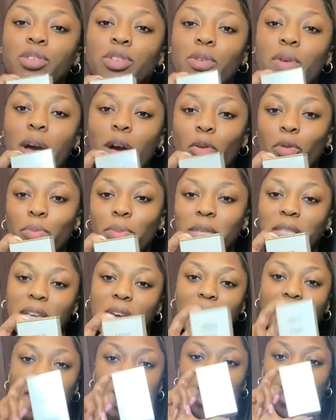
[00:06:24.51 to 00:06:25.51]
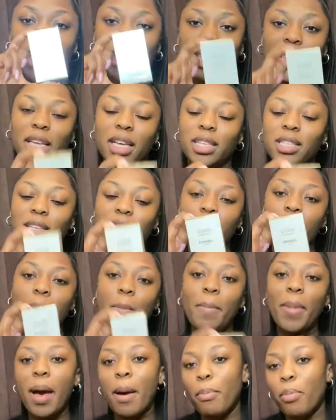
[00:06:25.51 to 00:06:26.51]
So I will be taking this
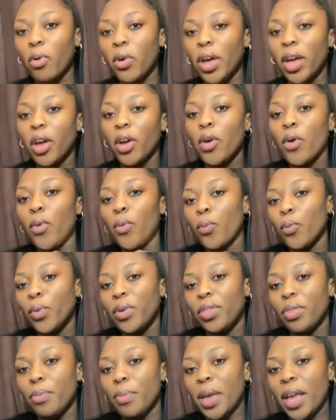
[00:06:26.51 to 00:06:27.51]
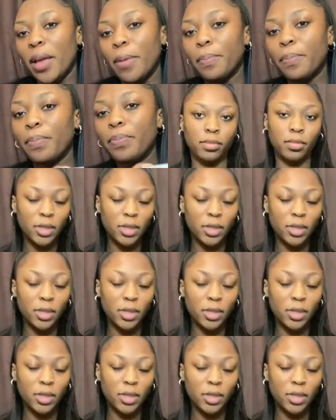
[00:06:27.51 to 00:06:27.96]
bad boy with me.